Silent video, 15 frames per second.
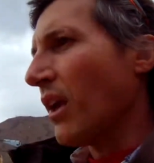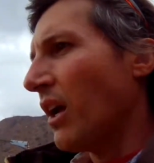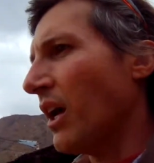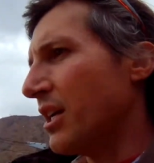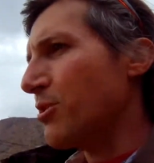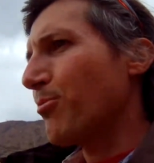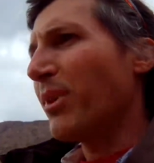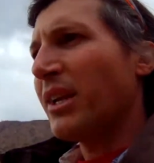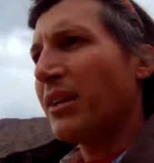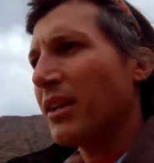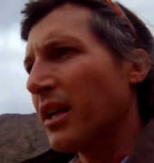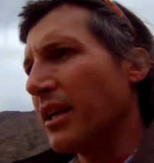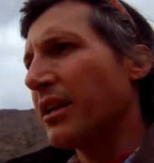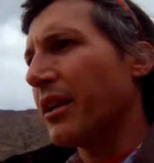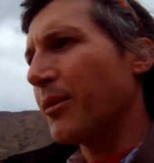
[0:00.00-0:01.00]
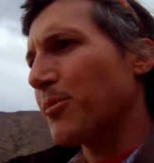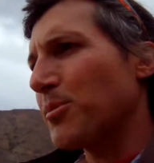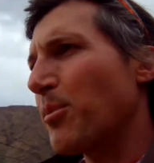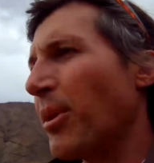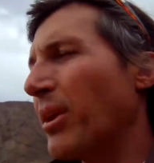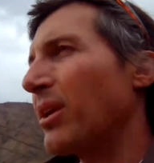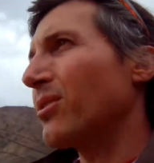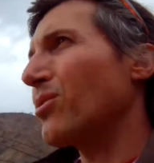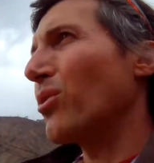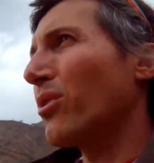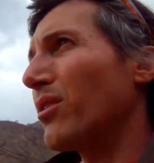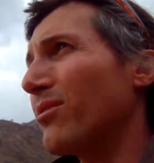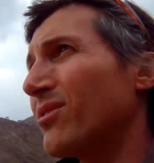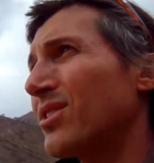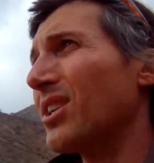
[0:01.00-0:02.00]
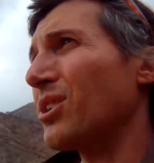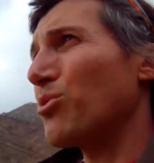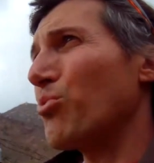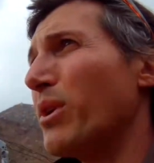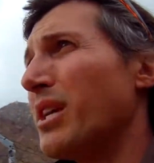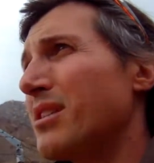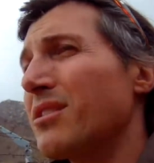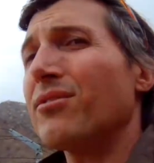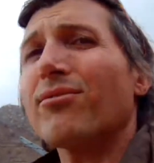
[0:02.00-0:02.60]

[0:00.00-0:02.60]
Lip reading: I ended up spending a total of 6 weeks in